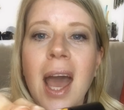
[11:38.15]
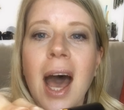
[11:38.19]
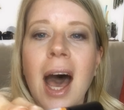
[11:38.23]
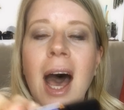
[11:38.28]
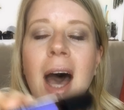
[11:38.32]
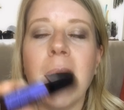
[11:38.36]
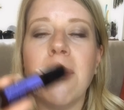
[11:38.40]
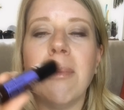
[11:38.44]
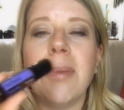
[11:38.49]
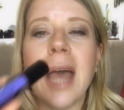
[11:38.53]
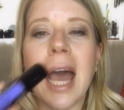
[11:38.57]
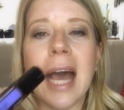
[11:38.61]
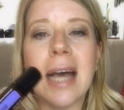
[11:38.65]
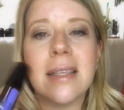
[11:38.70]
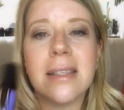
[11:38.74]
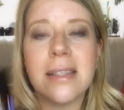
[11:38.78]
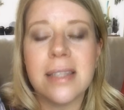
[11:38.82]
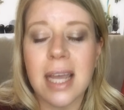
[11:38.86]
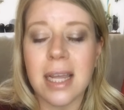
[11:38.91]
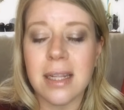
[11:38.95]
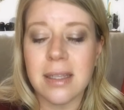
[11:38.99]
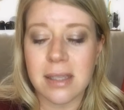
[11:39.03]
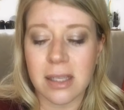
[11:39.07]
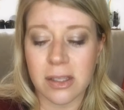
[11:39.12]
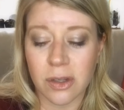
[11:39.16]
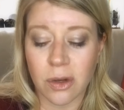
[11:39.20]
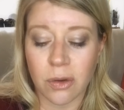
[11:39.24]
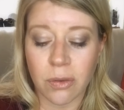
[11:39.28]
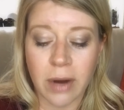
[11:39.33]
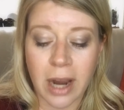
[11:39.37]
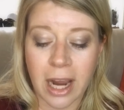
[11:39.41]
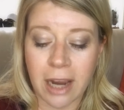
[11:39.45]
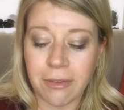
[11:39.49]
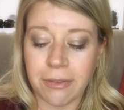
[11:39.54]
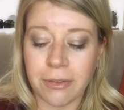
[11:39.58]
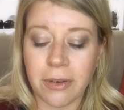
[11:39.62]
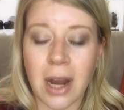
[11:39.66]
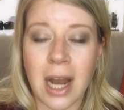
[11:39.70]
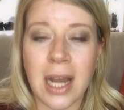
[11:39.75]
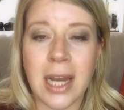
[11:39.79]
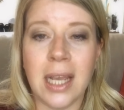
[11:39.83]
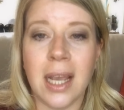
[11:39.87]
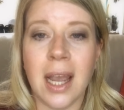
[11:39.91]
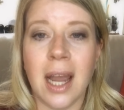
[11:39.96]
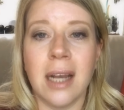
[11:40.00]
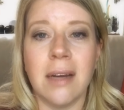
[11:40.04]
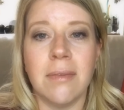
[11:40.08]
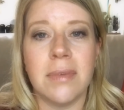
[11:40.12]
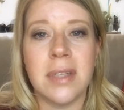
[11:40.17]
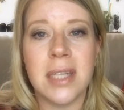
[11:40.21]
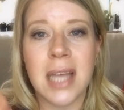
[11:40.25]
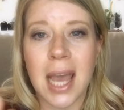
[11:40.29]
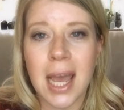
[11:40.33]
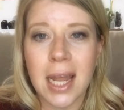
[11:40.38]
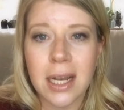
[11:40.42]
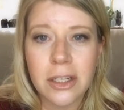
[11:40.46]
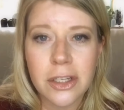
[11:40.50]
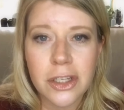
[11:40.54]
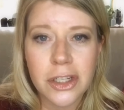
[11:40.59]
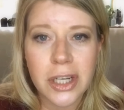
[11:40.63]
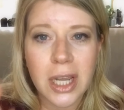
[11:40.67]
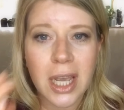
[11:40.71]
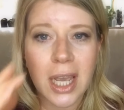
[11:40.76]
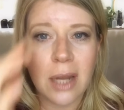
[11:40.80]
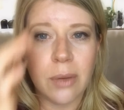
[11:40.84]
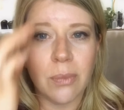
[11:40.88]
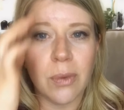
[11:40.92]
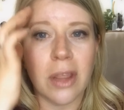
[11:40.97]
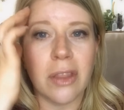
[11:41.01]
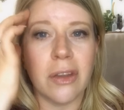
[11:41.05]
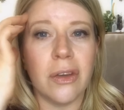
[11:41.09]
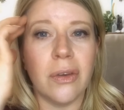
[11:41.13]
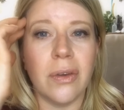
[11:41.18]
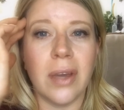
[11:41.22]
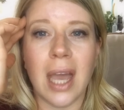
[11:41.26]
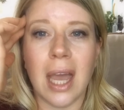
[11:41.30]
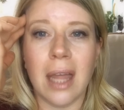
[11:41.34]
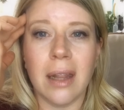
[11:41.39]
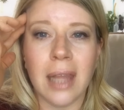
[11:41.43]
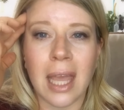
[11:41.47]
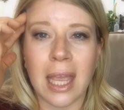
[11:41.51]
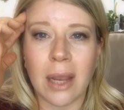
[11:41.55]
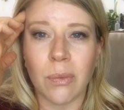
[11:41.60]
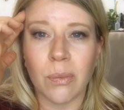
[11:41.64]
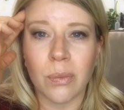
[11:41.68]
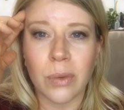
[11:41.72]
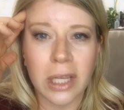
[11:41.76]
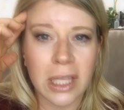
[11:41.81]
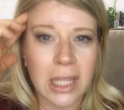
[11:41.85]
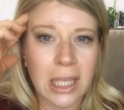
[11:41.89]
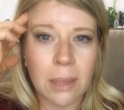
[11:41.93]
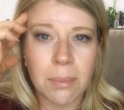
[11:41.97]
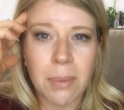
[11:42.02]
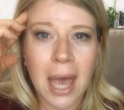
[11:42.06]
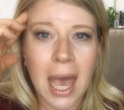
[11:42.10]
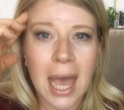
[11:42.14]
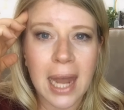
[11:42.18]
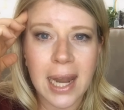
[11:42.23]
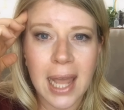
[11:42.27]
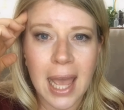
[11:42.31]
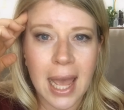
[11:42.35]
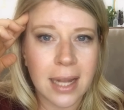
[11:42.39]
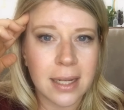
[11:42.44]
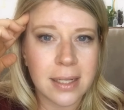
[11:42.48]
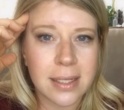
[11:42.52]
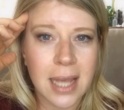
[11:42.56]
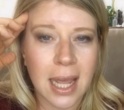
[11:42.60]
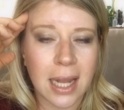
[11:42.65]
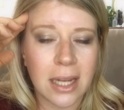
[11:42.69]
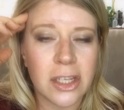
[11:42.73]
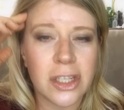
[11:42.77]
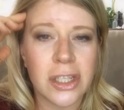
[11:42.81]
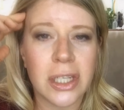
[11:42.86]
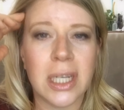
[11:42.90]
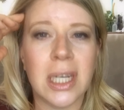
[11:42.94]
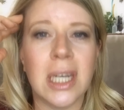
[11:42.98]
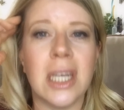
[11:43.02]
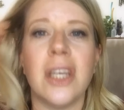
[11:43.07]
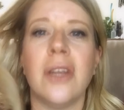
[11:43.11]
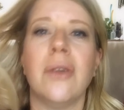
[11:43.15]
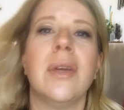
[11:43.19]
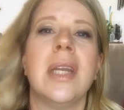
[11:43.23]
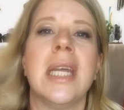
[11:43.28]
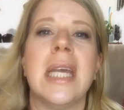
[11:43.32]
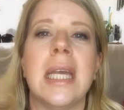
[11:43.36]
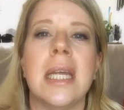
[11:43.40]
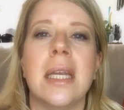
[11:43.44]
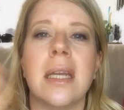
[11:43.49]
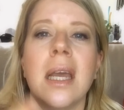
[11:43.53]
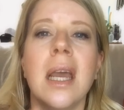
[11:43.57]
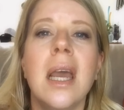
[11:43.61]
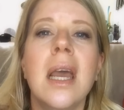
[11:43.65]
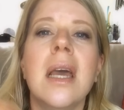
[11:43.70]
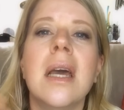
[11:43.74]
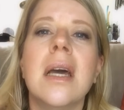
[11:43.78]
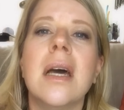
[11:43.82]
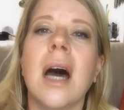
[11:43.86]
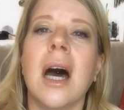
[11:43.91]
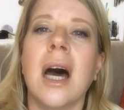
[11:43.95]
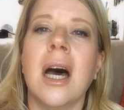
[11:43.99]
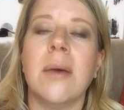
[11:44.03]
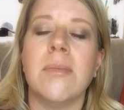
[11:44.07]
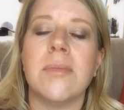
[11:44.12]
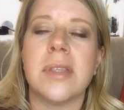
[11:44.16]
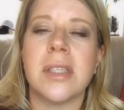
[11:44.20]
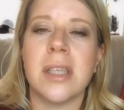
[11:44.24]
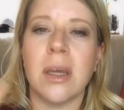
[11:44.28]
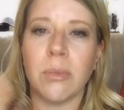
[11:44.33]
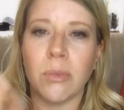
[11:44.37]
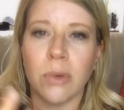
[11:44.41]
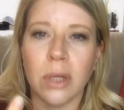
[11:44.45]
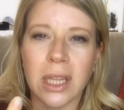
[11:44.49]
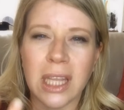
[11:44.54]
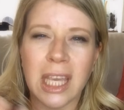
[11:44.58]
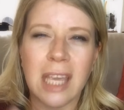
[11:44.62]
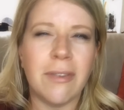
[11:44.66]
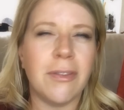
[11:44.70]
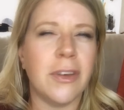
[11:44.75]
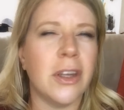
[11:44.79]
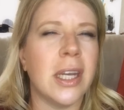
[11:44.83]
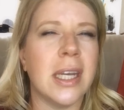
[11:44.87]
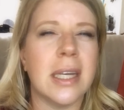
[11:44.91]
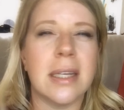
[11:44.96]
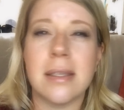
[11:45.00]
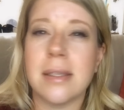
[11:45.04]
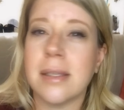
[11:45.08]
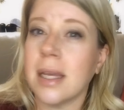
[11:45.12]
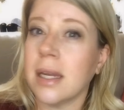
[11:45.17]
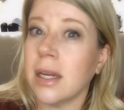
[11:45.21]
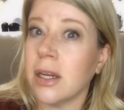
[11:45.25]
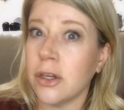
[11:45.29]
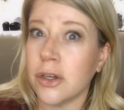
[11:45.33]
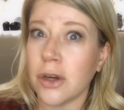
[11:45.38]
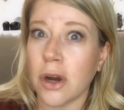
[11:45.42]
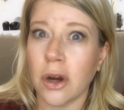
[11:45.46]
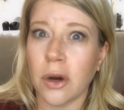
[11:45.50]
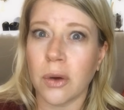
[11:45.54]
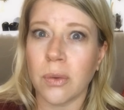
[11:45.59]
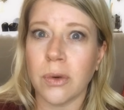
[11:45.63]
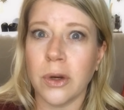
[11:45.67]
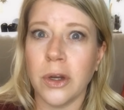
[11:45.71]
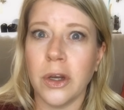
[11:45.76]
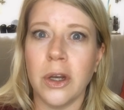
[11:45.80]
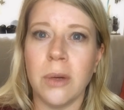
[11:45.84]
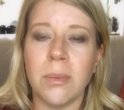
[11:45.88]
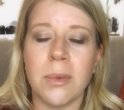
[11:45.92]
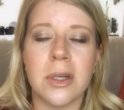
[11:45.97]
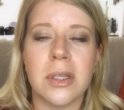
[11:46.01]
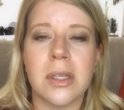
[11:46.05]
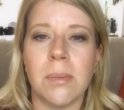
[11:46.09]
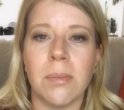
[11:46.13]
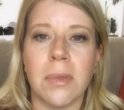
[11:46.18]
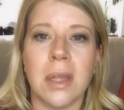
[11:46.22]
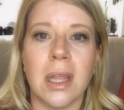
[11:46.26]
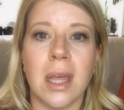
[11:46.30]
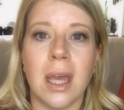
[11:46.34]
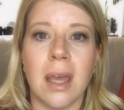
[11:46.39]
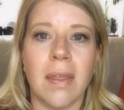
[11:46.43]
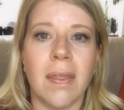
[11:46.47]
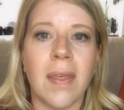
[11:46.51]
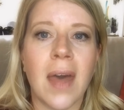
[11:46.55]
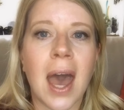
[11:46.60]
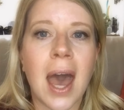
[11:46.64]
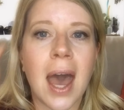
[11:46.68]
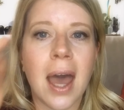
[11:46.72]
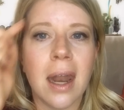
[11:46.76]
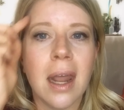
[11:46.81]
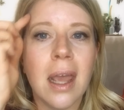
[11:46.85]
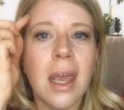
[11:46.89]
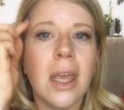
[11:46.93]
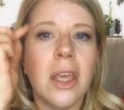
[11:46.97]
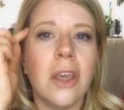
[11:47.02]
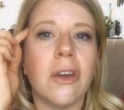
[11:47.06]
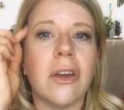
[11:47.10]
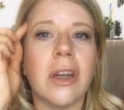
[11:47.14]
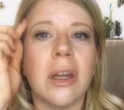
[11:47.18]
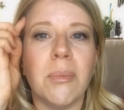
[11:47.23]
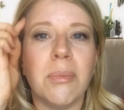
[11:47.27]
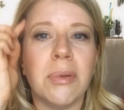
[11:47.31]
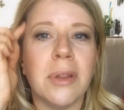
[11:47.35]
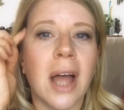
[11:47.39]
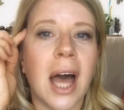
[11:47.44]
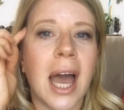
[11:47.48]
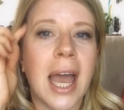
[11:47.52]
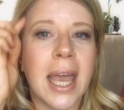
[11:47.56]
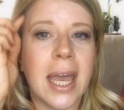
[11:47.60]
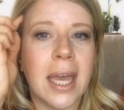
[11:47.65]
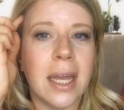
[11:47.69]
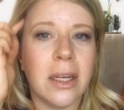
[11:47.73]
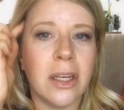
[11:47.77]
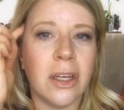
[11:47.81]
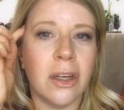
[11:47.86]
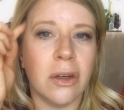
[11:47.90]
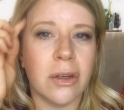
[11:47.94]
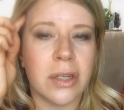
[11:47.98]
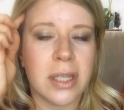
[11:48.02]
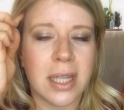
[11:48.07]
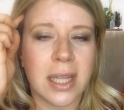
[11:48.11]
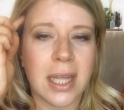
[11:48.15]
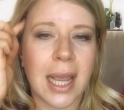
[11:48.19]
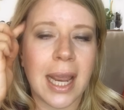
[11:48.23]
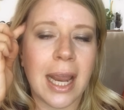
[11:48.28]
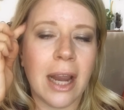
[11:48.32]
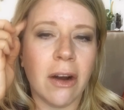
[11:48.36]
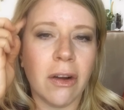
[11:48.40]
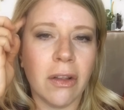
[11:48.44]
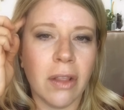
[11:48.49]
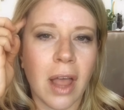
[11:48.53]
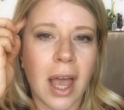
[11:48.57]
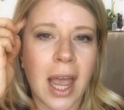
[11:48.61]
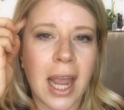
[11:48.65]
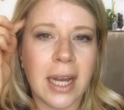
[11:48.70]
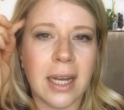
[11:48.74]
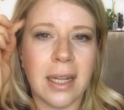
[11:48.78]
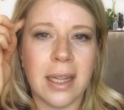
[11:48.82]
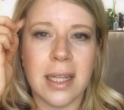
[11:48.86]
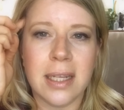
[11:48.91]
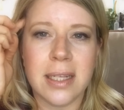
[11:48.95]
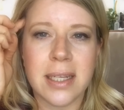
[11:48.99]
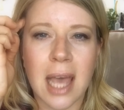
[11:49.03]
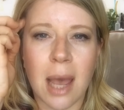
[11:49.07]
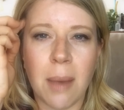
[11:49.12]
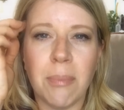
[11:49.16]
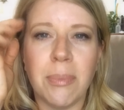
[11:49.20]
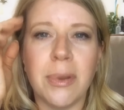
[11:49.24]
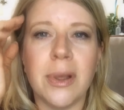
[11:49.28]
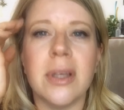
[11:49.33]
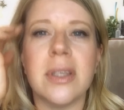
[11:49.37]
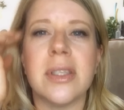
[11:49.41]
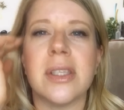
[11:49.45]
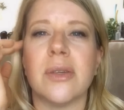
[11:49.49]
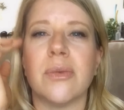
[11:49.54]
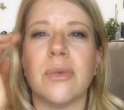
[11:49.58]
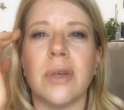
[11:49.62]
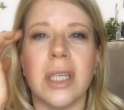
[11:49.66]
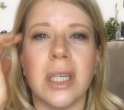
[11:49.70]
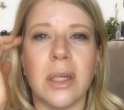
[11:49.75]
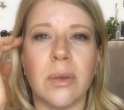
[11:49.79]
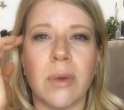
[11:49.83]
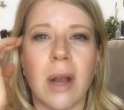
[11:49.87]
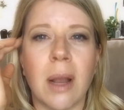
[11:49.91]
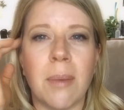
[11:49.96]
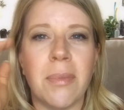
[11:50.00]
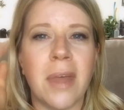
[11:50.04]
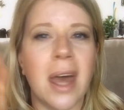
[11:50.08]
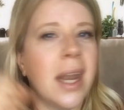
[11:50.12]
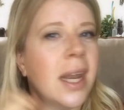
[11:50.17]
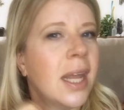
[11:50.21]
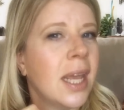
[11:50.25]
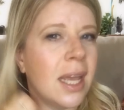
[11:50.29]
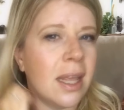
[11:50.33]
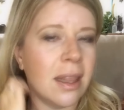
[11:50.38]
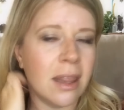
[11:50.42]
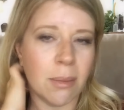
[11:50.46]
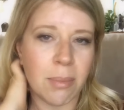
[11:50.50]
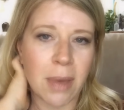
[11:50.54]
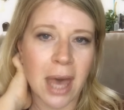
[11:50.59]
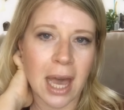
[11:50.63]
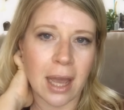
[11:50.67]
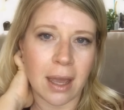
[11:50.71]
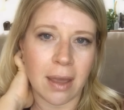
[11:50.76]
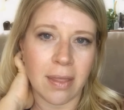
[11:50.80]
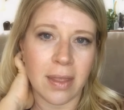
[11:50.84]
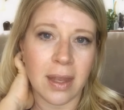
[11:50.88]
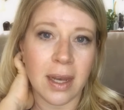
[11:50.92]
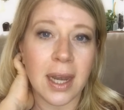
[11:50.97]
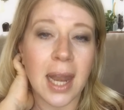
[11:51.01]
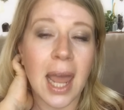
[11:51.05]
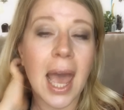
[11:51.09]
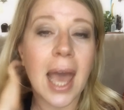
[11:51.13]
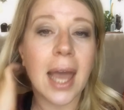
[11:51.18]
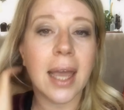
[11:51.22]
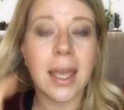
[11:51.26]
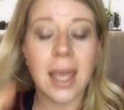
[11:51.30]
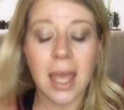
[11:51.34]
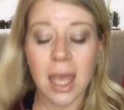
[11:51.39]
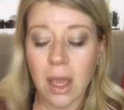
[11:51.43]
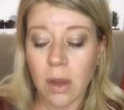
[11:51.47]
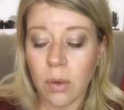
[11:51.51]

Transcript: Um, Past Tense is great for any kind of tension, whether you get like really bad head tension and you need um, some relief, you need to sit in a dark room or something like that. You can apply it, you know, to the hairline and the temples and really rub that in, the back of the neck.